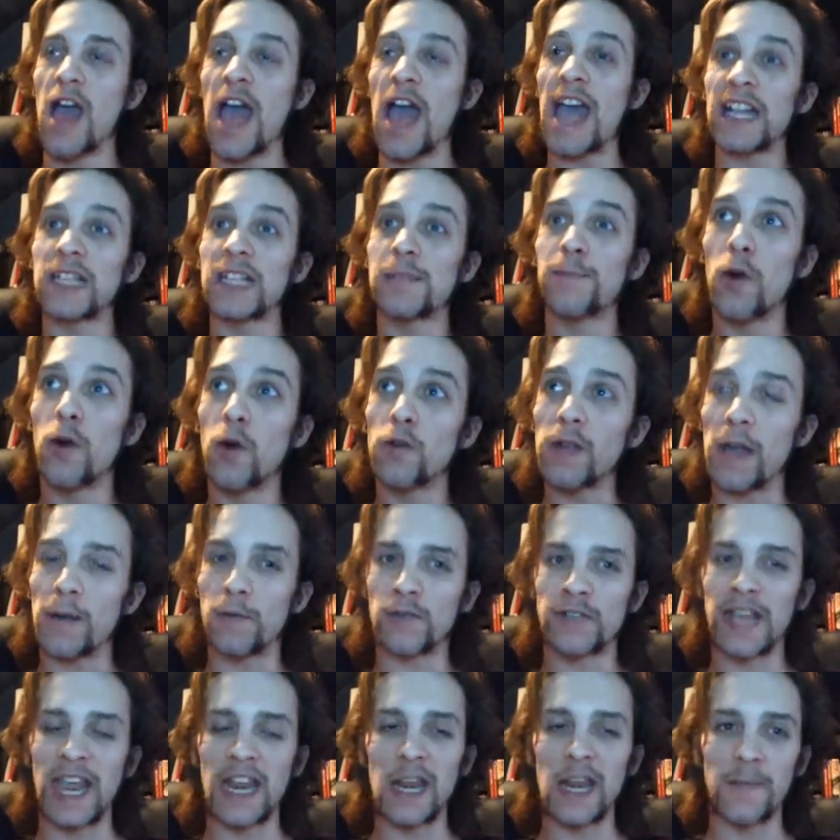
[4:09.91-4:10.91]
expo that
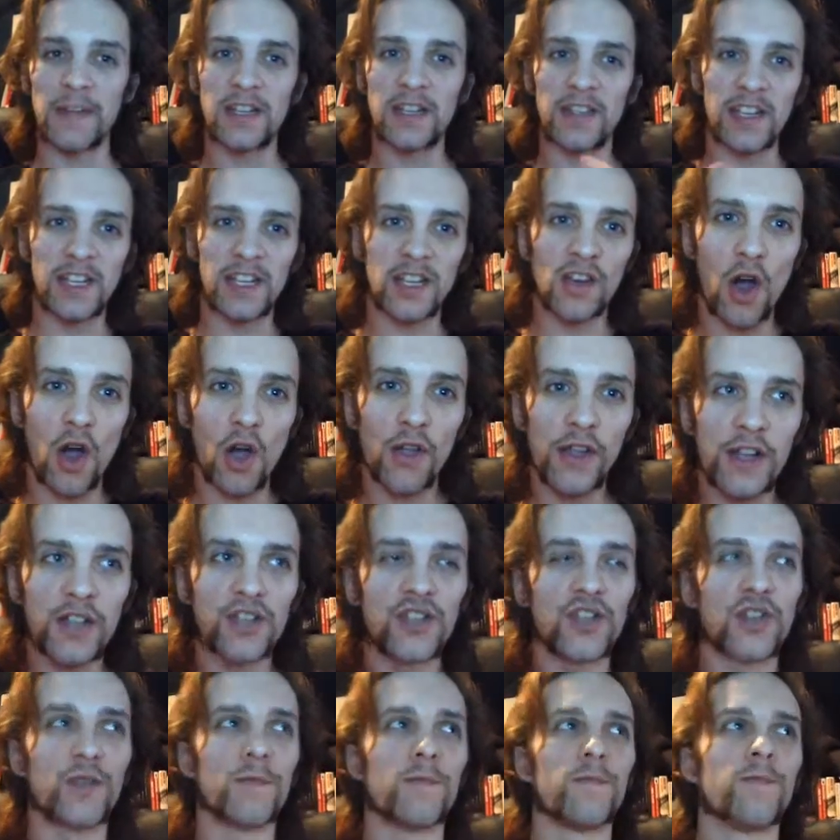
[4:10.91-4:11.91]
was getting him into this
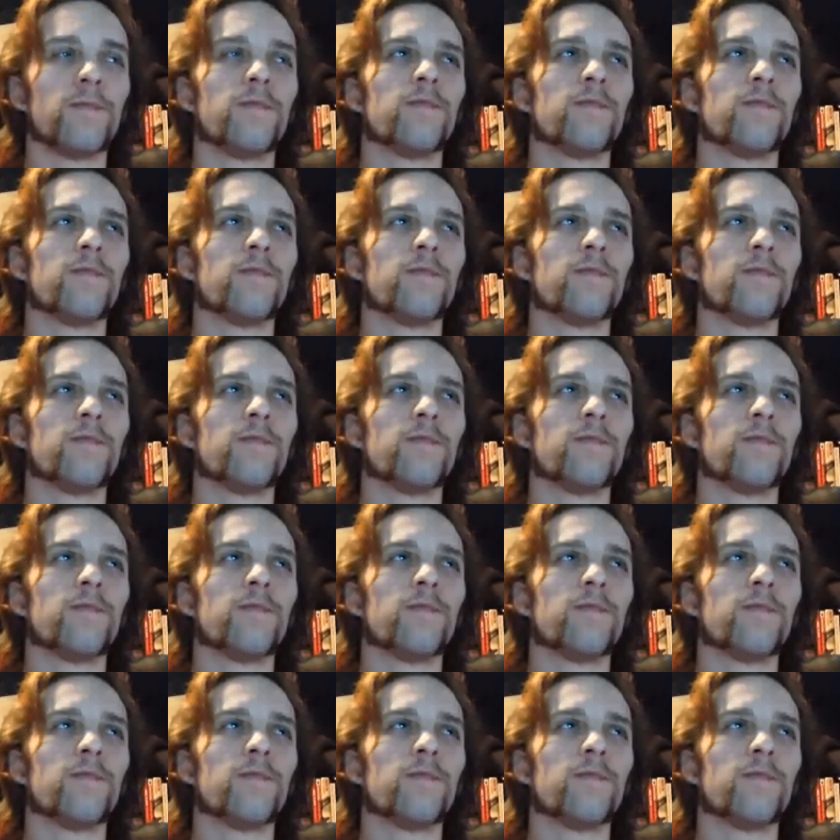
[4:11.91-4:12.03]
college,